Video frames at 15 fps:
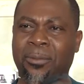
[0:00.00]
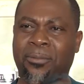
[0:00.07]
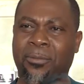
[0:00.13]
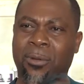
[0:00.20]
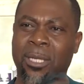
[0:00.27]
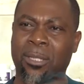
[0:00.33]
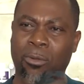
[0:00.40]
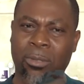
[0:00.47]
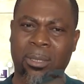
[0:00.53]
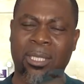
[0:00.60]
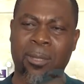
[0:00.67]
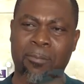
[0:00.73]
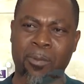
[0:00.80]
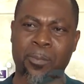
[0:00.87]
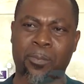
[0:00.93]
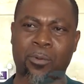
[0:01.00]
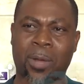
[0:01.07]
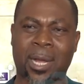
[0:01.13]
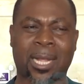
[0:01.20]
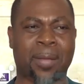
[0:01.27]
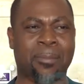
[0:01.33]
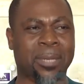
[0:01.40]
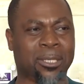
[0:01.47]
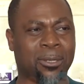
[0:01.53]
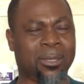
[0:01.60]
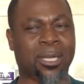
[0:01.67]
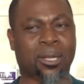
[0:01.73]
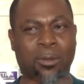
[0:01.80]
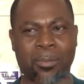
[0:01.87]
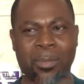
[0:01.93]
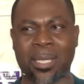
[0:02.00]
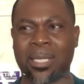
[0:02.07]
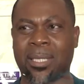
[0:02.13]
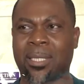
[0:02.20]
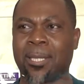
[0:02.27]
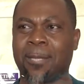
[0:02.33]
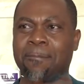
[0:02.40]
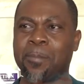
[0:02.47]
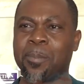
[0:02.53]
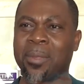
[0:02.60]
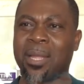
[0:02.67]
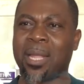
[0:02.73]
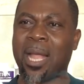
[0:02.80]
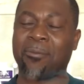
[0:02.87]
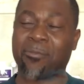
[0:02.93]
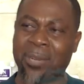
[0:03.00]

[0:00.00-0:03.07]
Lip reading: for Edo State people. I can measure the community. I've